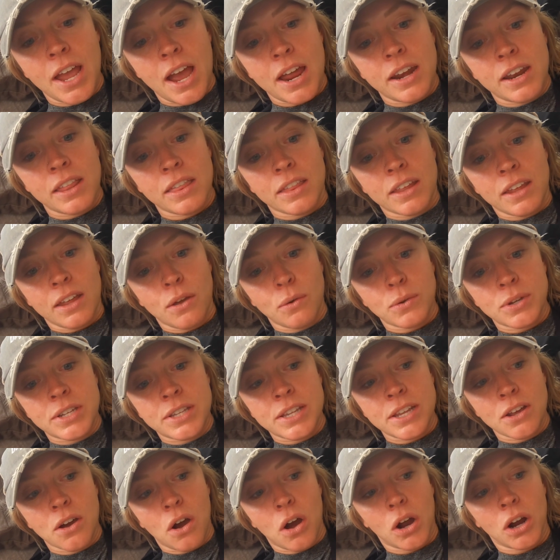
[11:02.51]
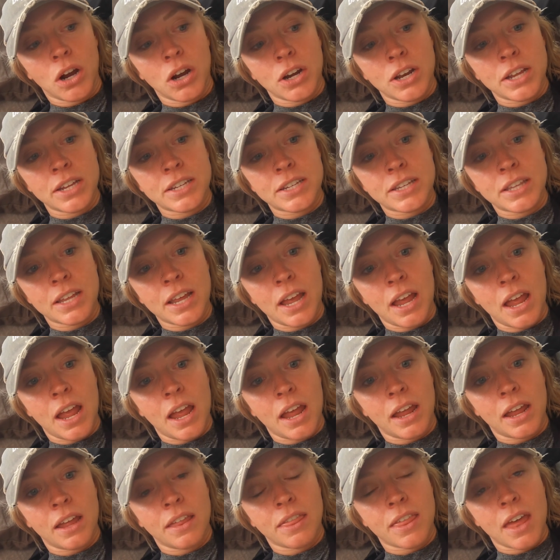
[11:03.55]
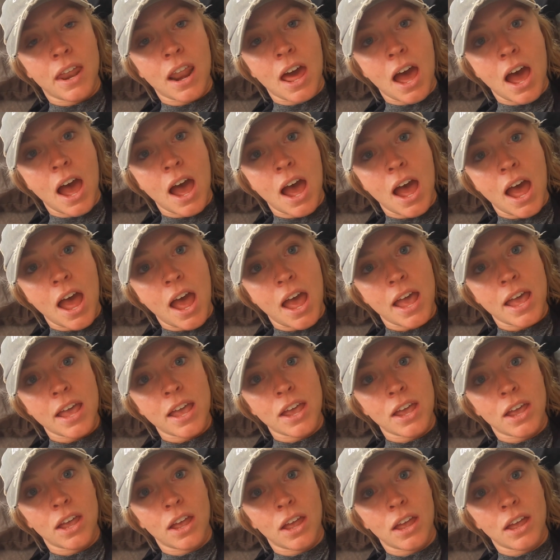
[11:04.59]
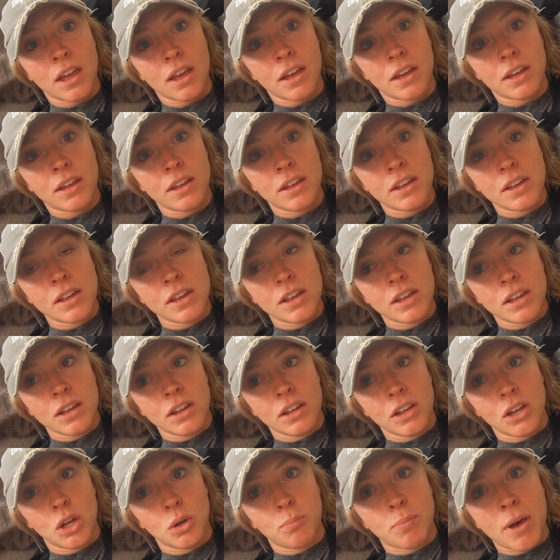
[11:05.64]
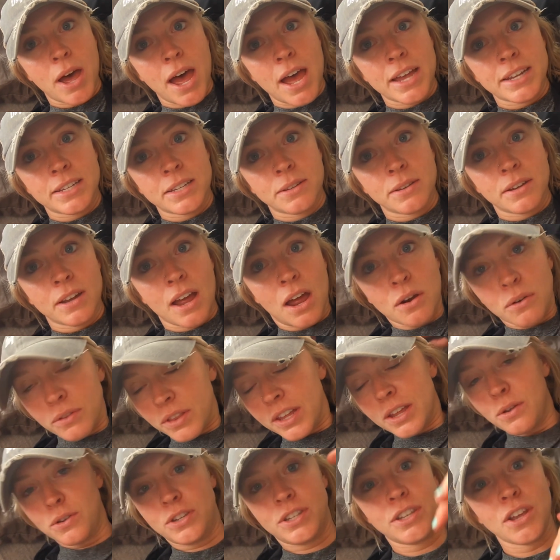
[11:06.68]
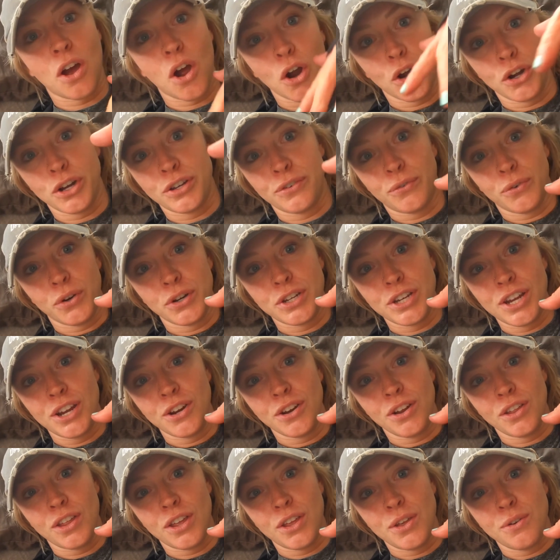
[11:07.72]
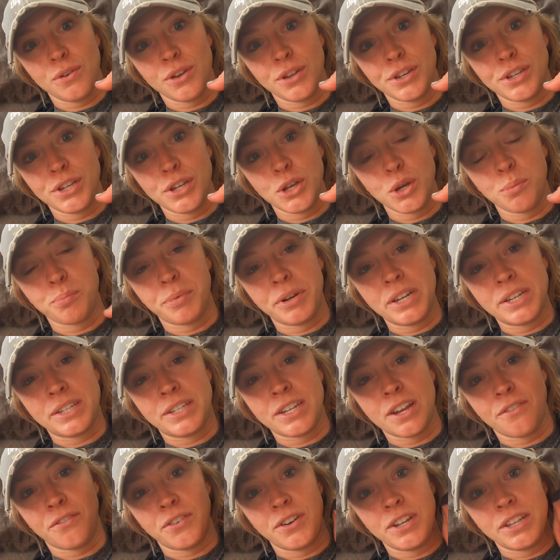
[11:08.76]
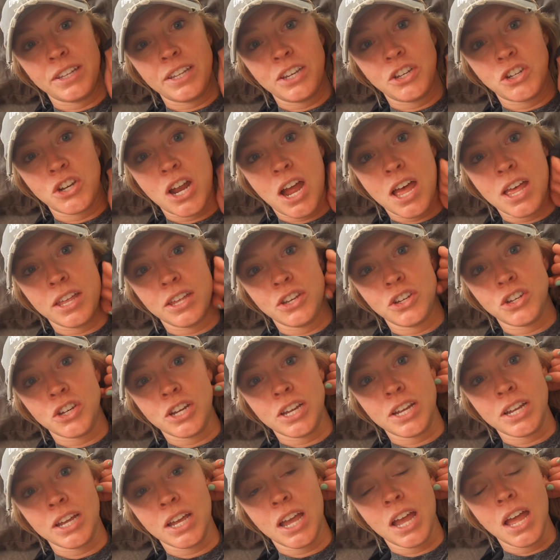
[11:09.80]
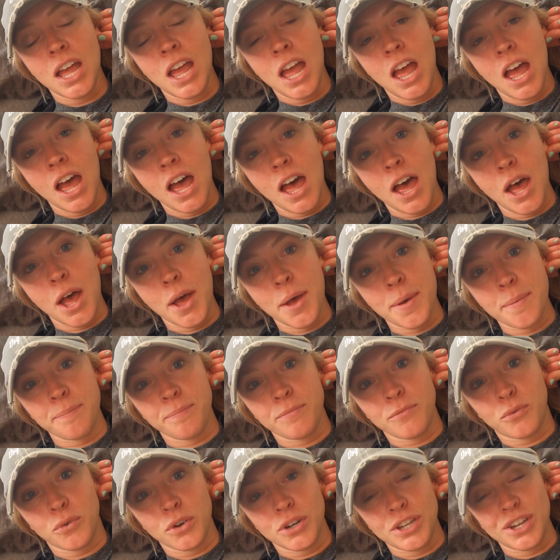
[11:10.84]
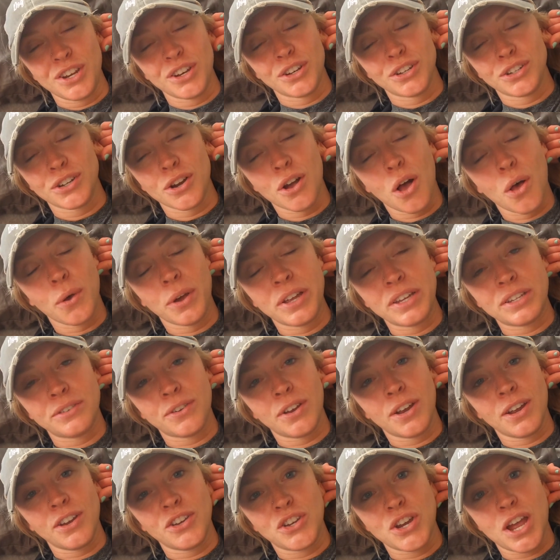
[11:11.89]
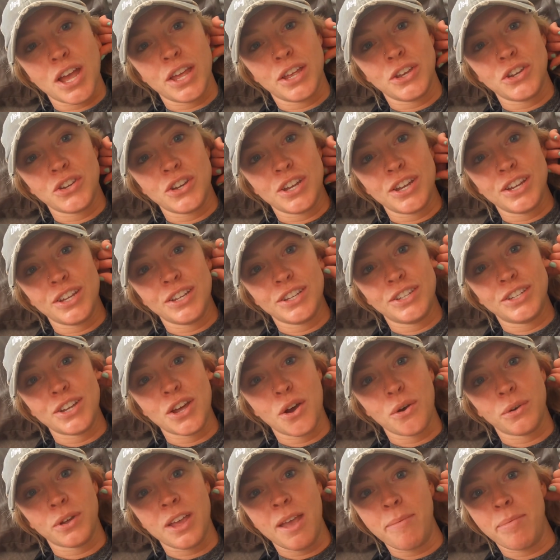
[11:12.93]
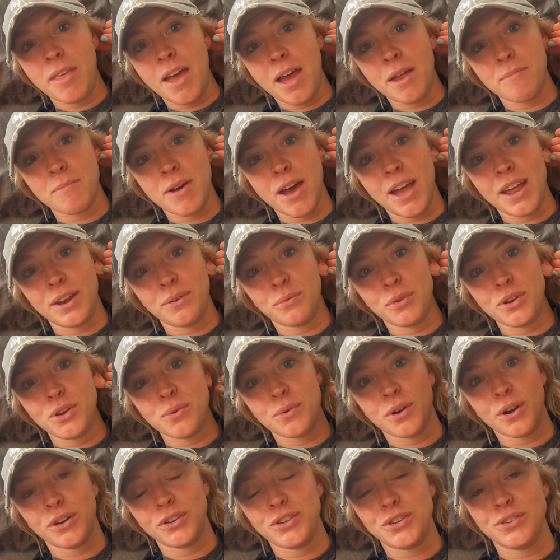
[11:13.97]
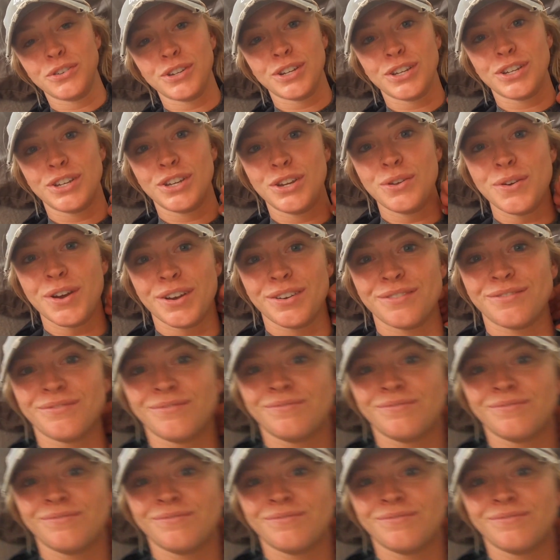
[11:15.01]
I didn't think it was the hardest thing that I could possibly, I don't think it's the hardest 14er that you could do, but it's definitely challenging. 14ers are always very challenging, so keep that in mind when you are choosing to do it.